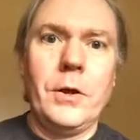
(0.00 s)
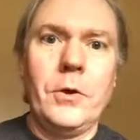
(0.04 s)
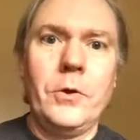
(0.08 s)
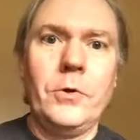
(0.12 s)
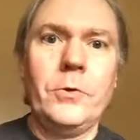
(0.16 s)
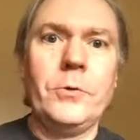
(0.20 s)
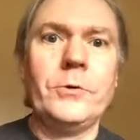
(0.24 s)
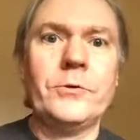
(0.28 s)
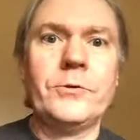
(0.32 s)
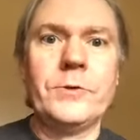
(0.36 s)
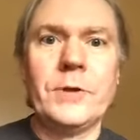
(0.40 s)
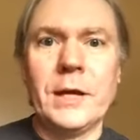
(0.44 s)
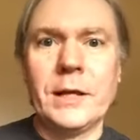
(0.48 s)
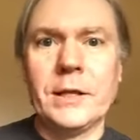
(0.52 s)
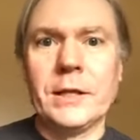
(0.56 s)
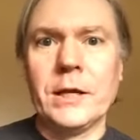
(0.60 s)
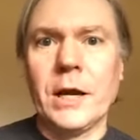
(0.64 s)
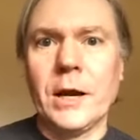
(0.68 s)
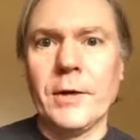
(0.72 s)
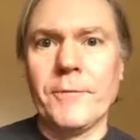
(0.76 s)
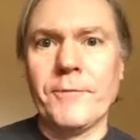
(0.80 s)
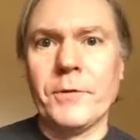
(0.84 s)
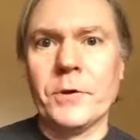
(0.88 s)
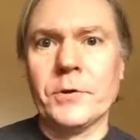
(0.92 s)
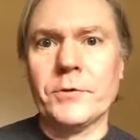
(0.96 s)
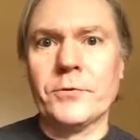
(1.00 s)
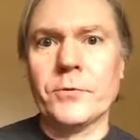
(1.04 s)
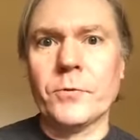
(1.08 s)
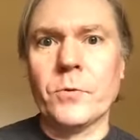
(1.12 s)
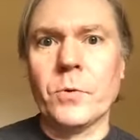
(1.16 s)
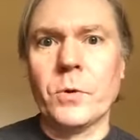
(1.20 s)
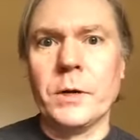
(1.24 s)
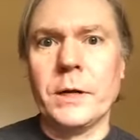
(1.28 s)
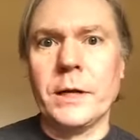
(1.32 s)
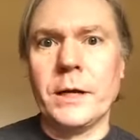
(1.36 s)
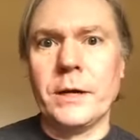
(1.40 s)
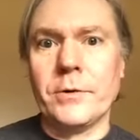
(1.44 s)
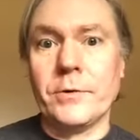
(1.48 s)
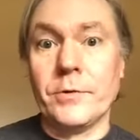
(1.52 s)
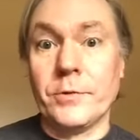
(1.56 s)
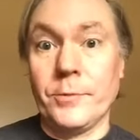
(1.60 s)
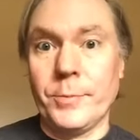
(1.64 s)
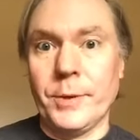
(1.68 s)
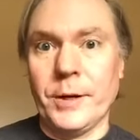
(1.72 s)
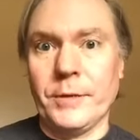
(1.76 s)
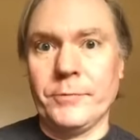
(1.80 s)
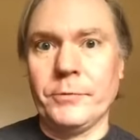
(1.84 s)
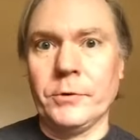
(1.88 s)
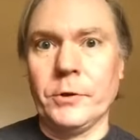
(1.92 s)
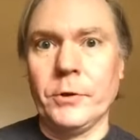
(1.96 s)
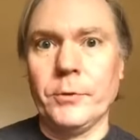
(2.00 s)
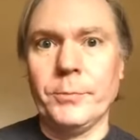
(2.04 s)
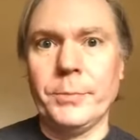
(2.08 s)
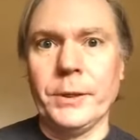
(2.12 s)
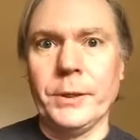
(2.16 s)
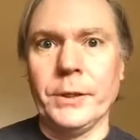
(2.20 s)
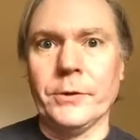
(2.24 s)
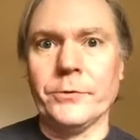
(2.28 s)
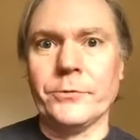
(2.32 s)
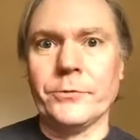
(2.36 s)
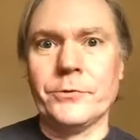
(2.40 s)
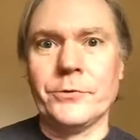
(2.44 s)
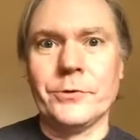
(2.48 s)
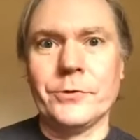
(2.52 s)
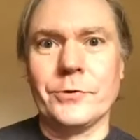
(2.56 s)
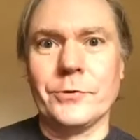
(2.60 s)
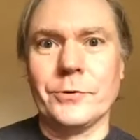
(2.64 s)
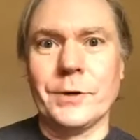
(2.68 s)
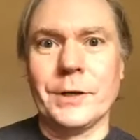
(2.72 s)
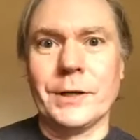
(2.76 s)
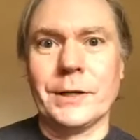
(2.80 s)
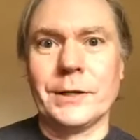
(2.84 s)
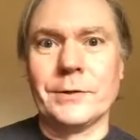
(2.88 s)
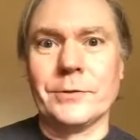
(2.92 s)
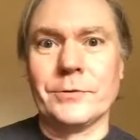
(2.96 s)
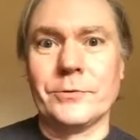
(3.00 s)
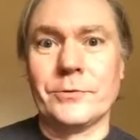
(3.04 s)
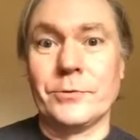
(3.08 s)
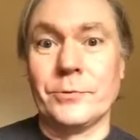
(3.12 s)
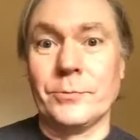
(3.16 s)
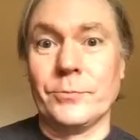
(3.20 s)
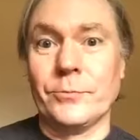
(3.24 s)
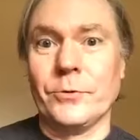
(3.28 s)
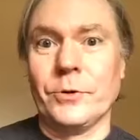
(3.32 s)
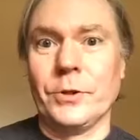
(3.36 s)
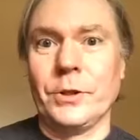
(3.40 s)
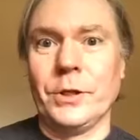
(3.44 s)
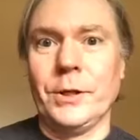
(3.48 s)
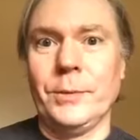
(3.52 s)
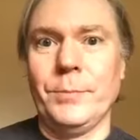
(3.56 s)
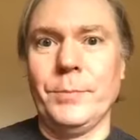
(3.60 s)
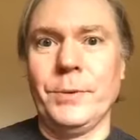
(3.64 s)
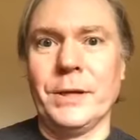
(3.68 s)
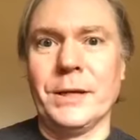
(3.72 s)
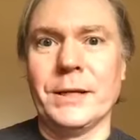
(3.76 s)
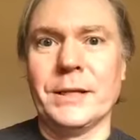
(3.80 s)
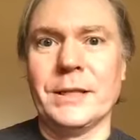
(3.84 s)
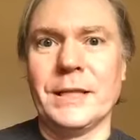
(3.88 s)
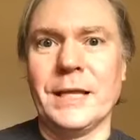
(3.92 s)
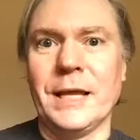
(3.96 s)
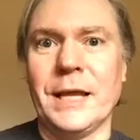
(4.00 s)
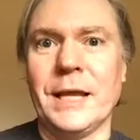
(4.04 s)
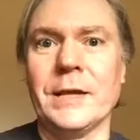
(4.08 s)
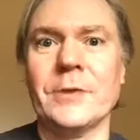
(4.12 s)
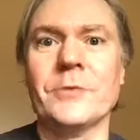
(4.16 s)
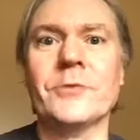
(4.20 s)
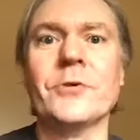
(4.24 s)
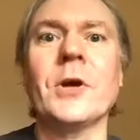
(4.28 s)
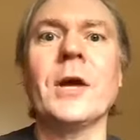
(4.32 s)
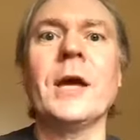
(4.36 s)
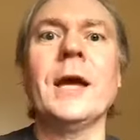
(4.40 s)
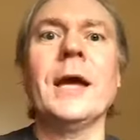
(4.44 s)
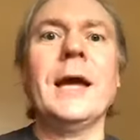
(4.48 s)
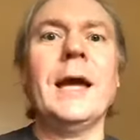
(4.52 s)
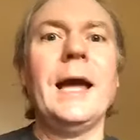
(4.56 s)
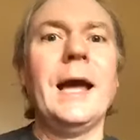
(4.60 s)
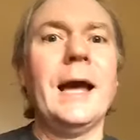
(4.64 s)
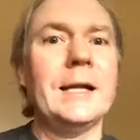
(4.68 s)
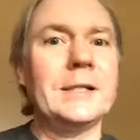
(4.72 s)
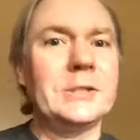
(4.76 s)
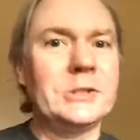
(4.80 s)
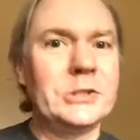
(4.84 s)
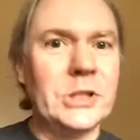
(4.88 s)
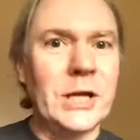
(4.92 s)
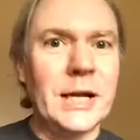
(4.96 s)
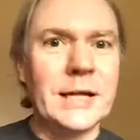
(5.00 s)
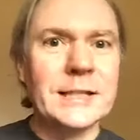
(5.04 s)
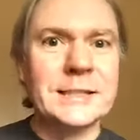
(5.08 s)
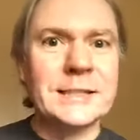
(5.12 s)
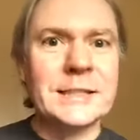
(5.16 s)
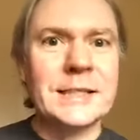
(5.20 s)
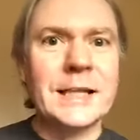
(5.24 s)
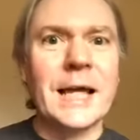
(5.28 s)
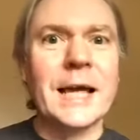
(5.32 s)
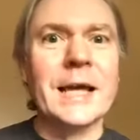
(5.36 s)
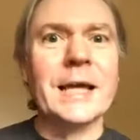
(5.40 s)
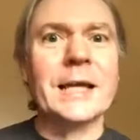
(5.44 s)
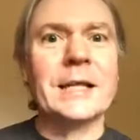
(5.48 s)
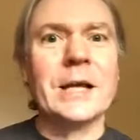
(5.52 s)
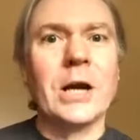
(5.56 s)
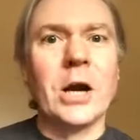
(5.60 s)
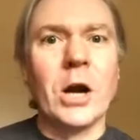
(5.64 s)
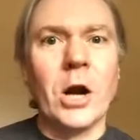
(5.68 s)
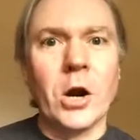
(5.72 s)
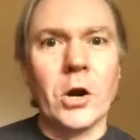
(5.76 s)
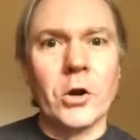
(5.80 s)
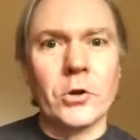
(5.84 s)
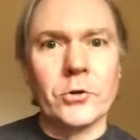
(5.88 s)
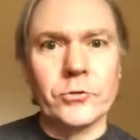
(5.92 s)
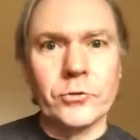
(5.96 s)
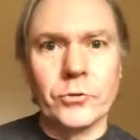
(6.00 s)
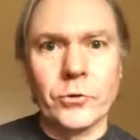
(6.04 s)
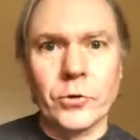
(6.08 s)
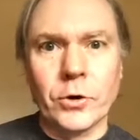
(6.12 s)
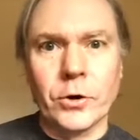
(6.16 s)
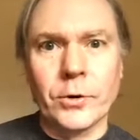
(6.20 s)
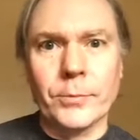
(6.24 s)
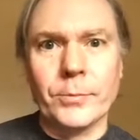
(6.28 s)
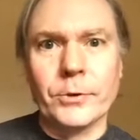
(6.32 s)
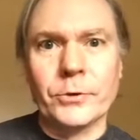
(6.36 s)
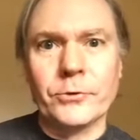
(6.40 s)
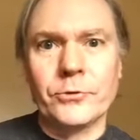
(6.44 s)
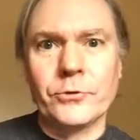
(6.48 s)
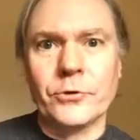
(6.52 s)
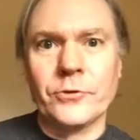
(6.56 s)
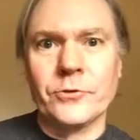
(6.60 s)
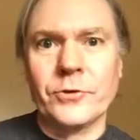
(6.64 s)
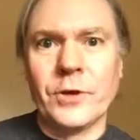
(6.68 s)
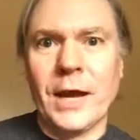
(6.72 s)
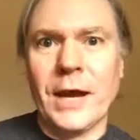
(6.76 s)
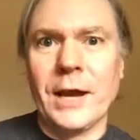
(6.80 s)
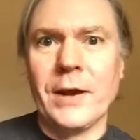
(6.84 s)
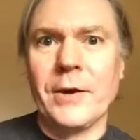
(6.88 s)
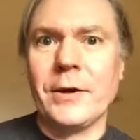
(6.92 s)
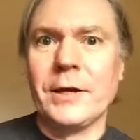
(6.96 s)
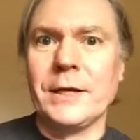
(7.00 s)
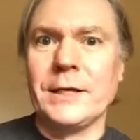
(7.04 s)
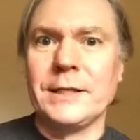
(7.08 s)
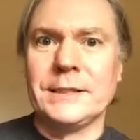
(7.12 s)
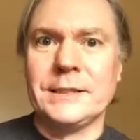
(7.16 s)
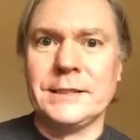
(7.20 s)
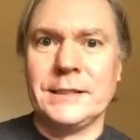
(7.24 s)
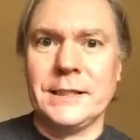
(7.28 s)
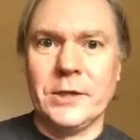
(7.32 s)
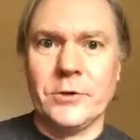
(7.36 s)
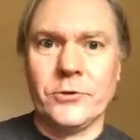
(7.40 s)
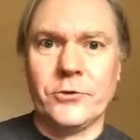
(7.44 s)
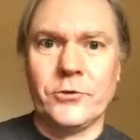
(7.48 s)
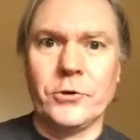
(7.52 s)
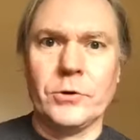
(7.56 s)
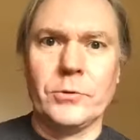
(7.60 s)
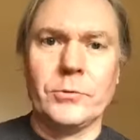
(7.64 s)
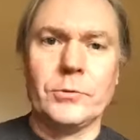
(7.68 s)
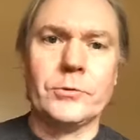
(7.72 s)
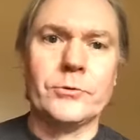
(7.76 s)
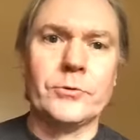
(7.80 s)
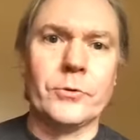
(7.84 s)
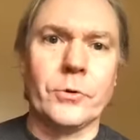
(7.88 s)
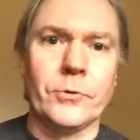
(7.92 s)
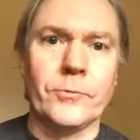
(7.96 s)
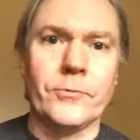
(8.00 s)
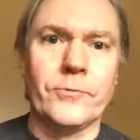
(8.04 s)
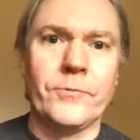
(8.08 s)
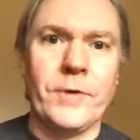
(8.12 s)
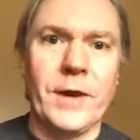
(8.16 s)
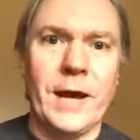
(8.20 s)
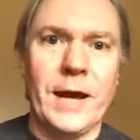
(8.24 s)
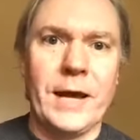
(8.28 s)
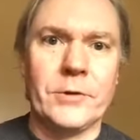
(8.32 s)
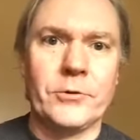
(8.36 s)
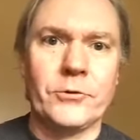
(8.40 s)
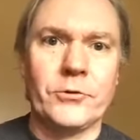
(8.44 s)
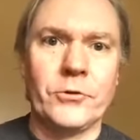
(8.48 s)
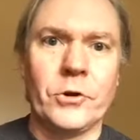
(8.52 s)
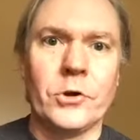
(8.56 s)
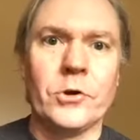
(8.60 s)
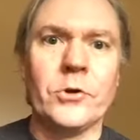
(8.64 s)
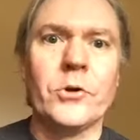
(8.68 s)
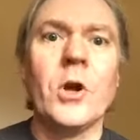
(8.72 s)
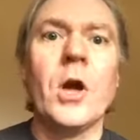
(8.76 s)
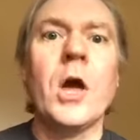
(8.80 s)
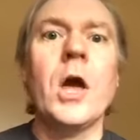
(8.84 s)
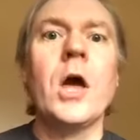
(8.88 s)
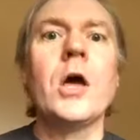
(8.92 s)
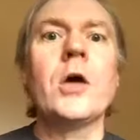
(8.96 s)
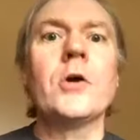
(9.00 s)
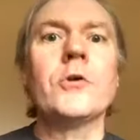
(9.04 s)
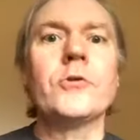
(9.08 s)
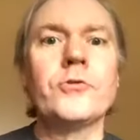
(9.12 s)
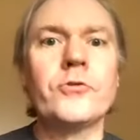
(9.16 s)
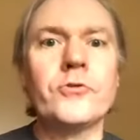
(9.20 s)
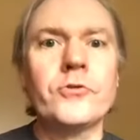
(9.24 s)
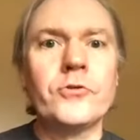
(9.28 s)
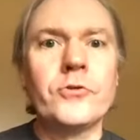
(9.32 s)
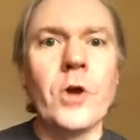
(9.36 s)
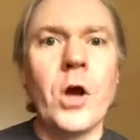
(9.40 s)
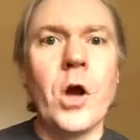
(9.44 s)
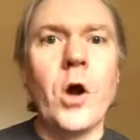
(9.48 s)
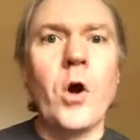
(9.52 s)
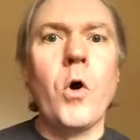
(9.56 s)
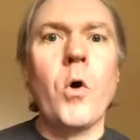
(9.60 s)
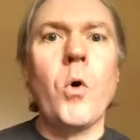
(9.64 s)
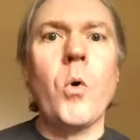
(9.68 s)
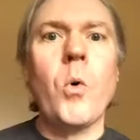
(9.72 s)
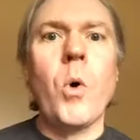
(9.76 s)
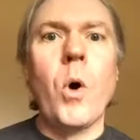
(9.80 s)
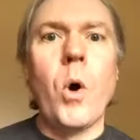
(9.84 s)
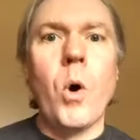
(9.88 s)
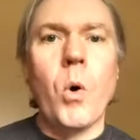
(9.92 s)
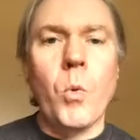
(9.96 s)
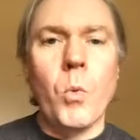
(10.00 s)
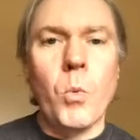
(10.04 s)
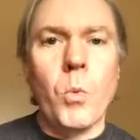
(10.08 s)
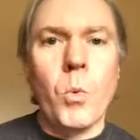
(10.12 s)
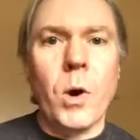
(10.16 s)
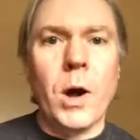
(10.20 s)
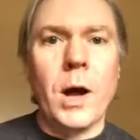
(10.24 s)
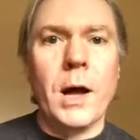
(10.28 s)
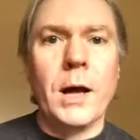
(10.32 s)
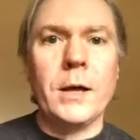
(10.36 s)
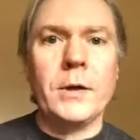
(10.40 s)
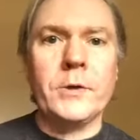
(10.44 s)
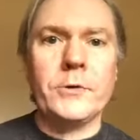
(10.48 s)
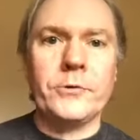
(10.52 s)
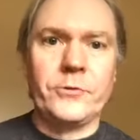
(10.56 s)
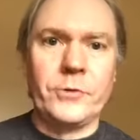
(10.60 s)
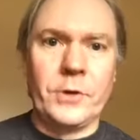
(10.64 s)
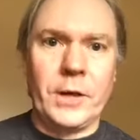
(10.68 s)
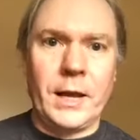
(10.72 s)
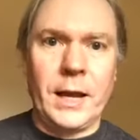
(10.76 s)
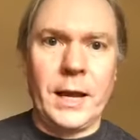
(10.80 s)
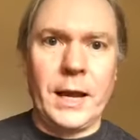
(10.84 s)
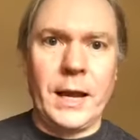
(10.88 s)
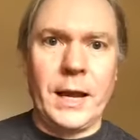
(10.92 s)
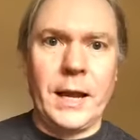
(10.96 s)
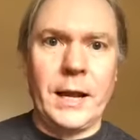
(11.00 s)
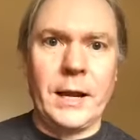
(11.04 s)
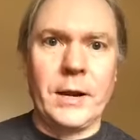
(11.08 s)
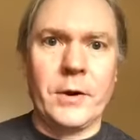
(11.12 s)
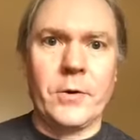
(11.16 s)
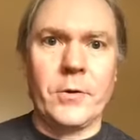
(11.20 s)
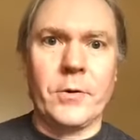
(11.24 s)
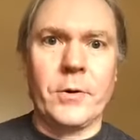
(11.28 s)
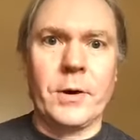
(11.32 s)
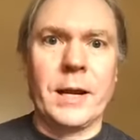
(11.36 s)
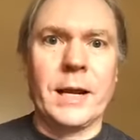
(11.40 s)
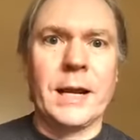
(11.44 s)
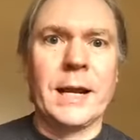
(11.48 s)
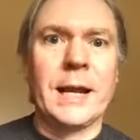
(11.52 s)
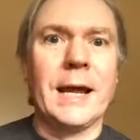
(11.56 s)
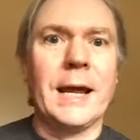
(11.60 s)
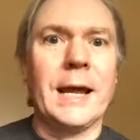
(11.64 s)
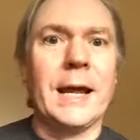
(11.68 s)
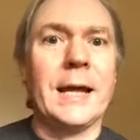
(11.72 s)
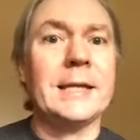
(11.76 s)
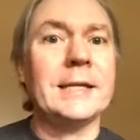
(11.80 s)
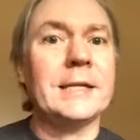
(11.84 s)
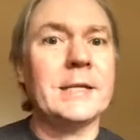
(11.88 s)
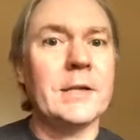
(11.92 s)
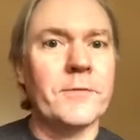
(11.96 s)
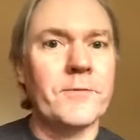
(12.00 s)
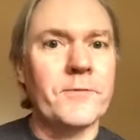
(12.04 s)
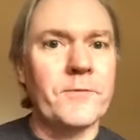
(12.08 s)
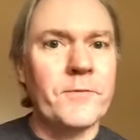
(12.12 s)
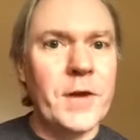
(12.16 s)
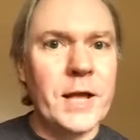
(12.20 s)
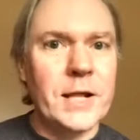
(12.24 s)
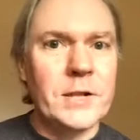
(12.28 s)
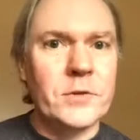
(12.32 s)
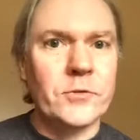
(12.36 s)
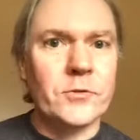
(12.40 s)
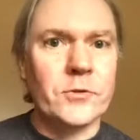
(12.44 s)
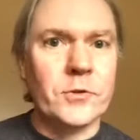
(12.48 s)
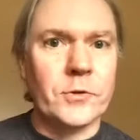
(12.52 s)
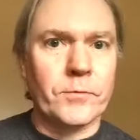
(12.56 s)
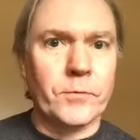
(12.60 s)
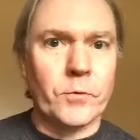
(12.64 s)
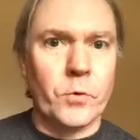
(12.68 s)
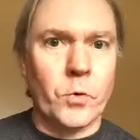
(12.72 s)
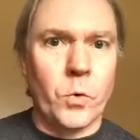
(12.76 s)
who is now the offensive coordinator of the Buffalo Bills and doing some really big things. Just like Carl Torbush's hire at ETSU was old fashioned, so was hiring a defensive